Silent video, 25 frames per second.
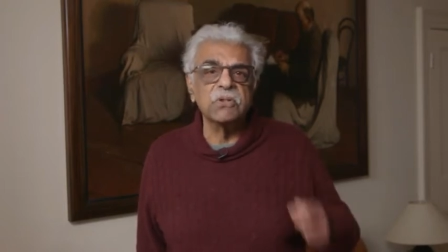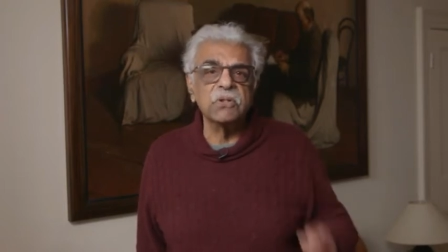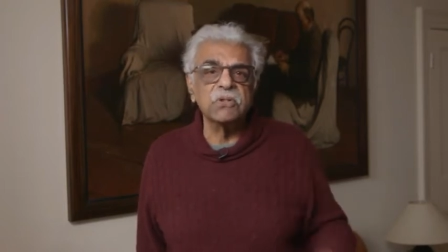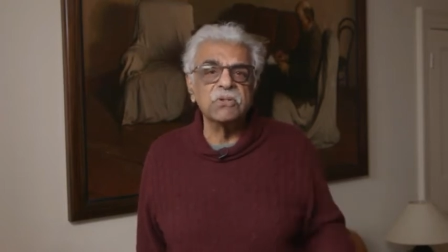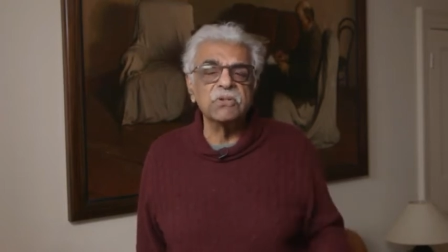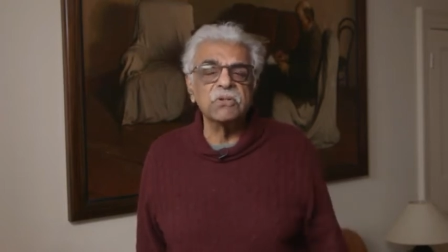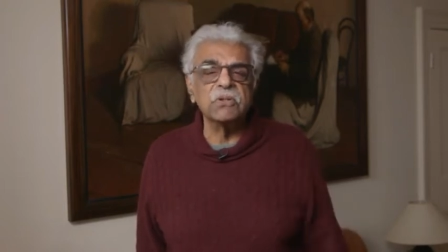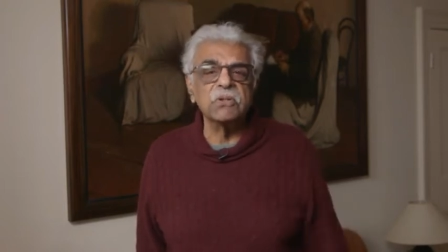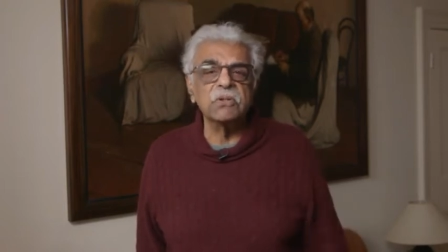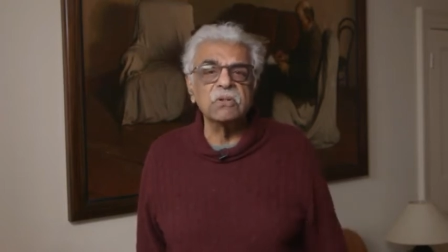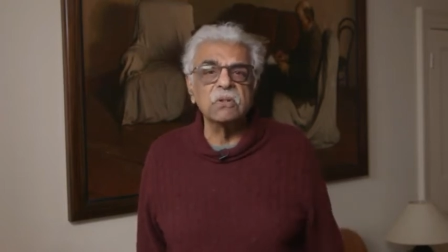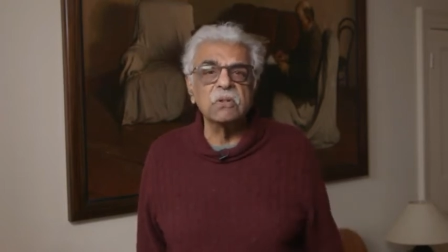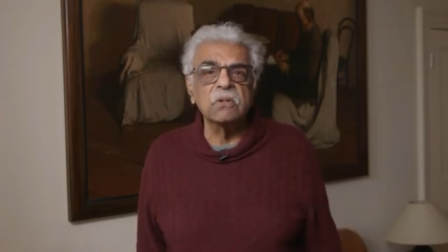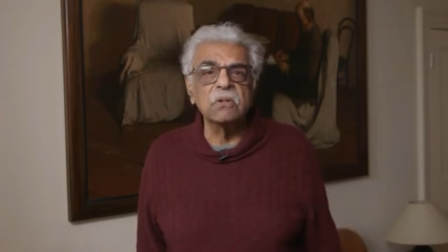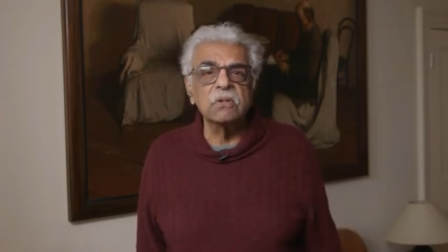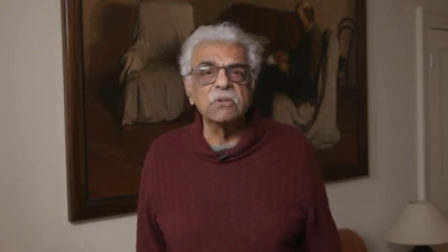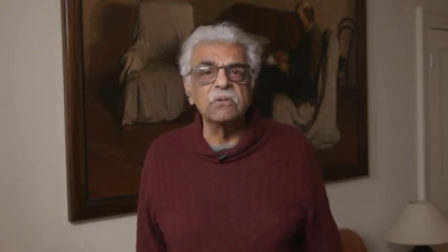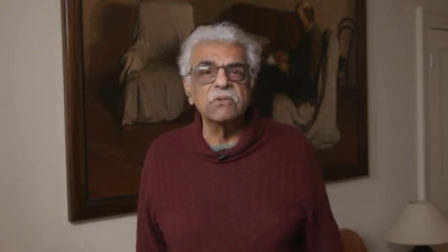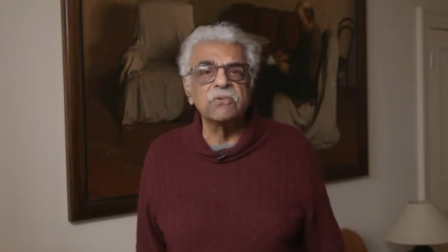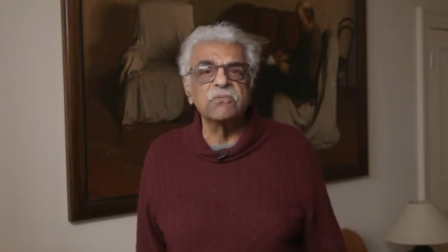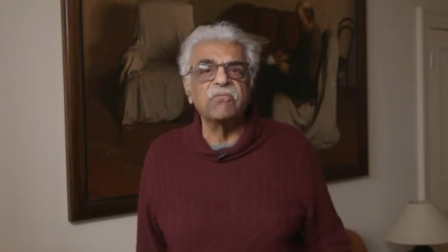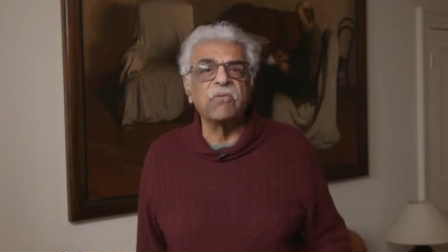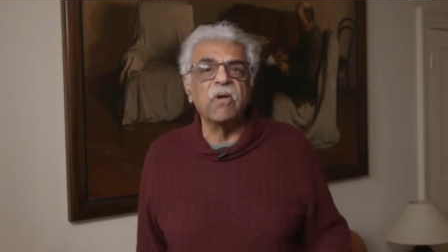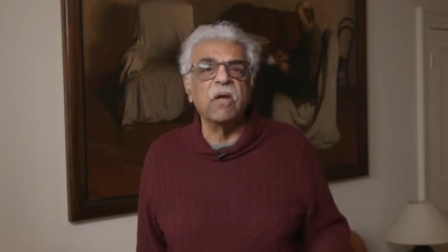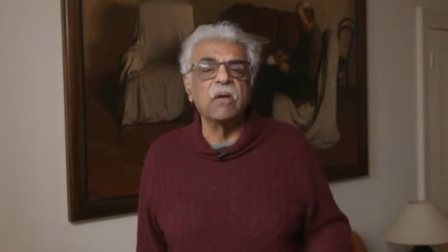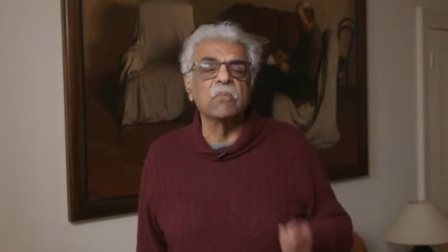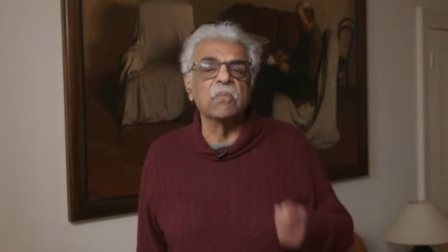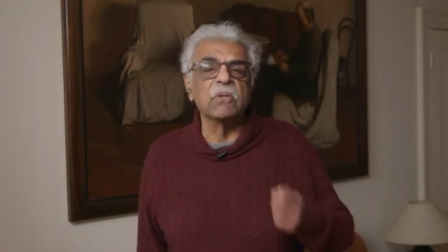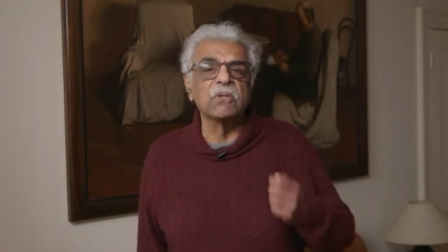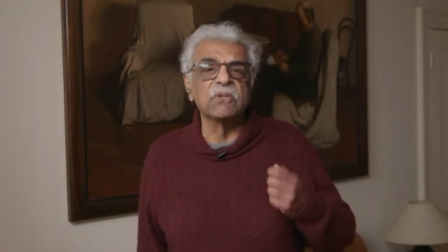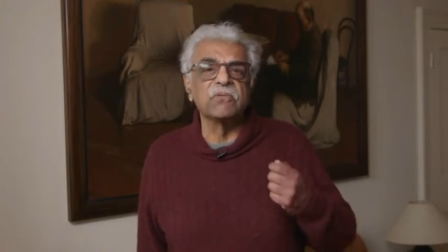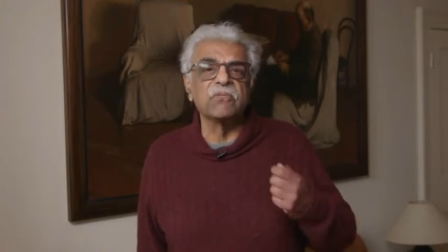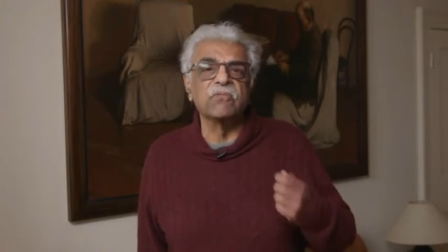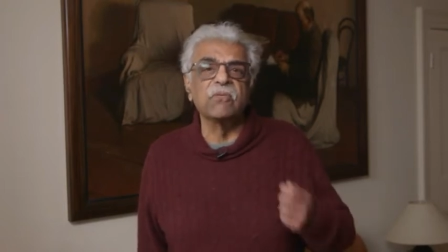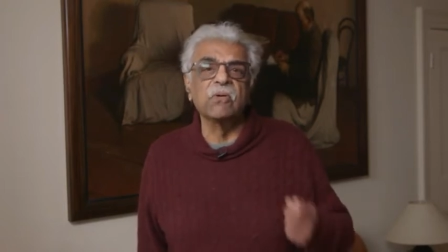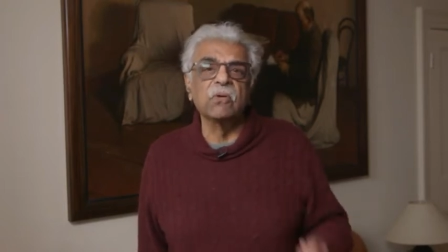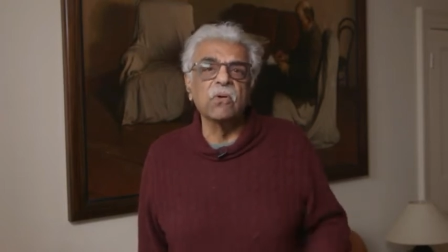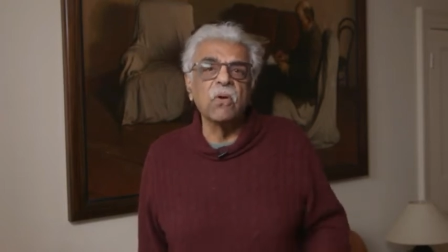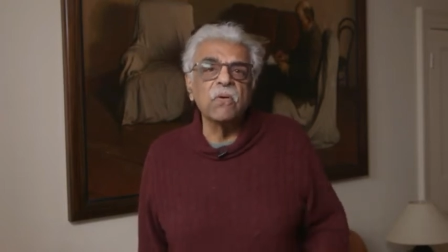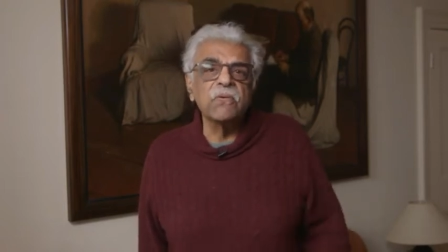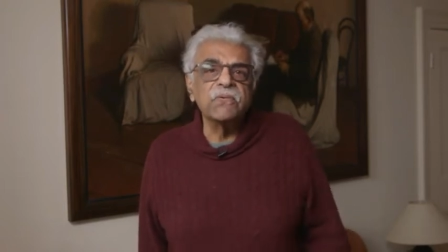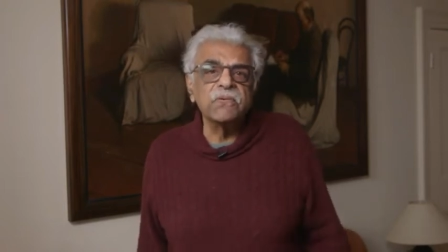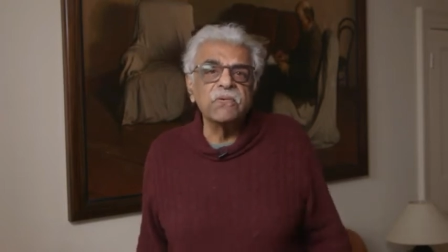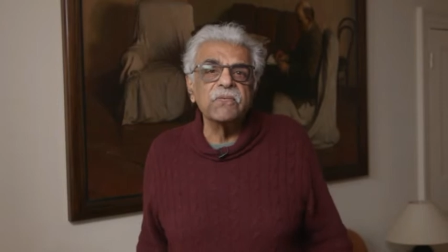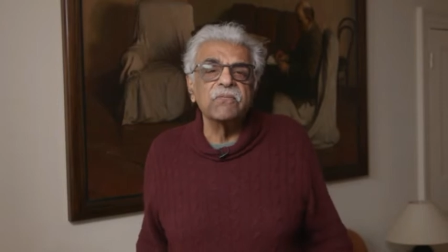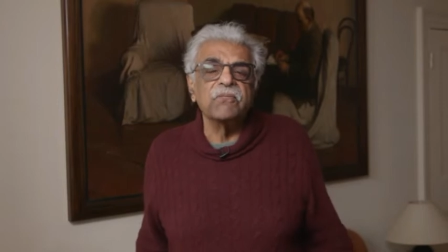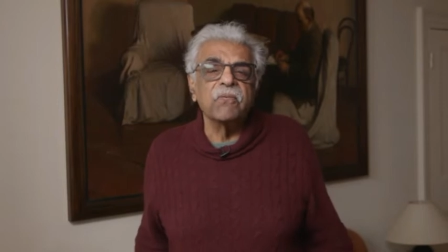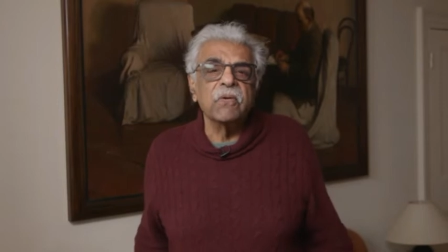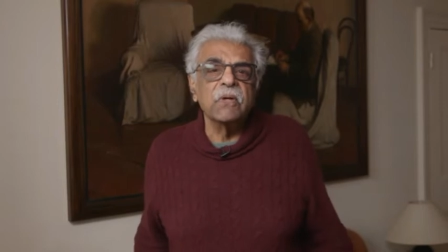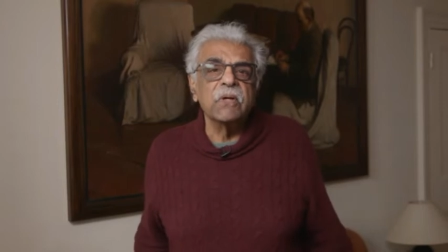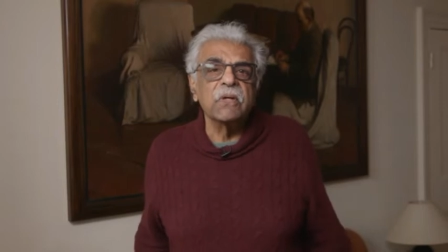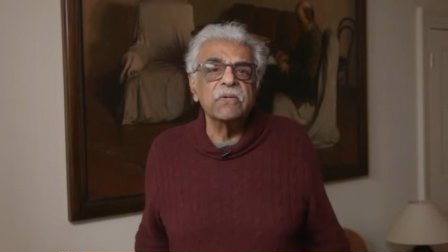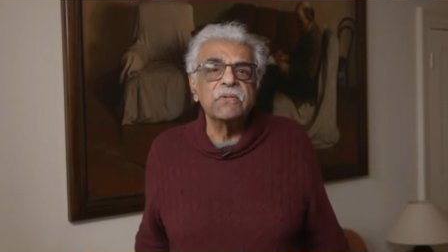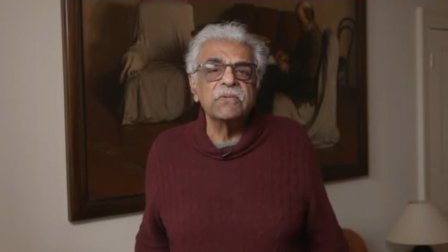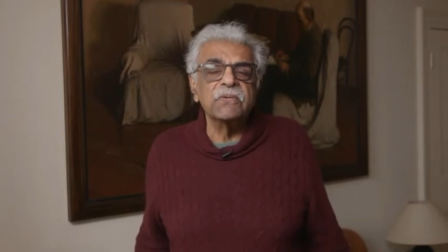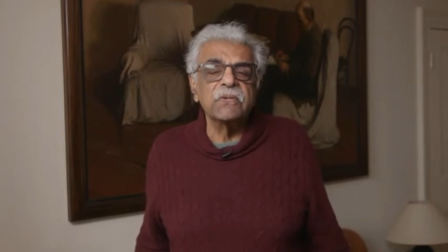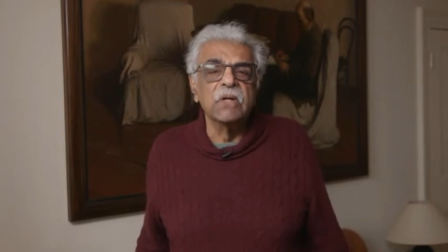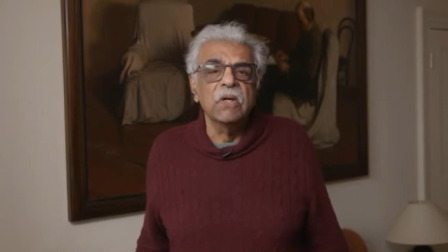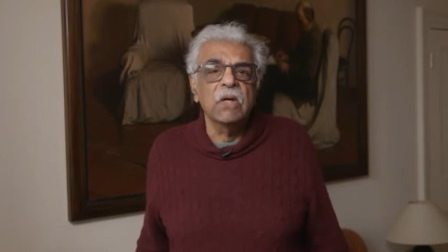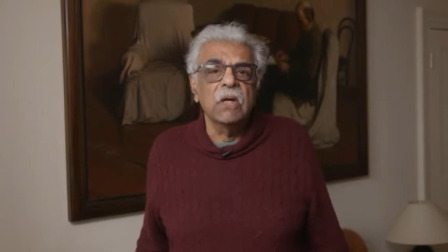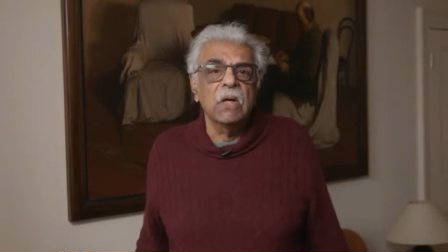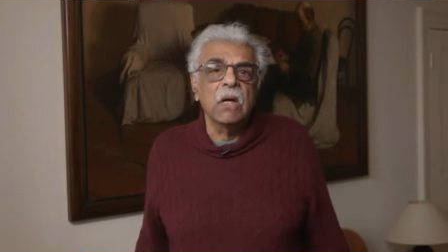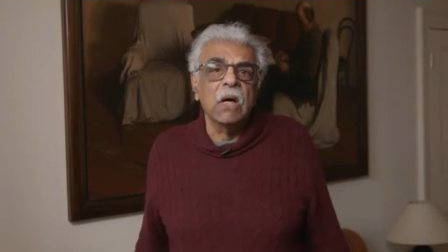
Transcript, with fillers: dissidents, famous philosophers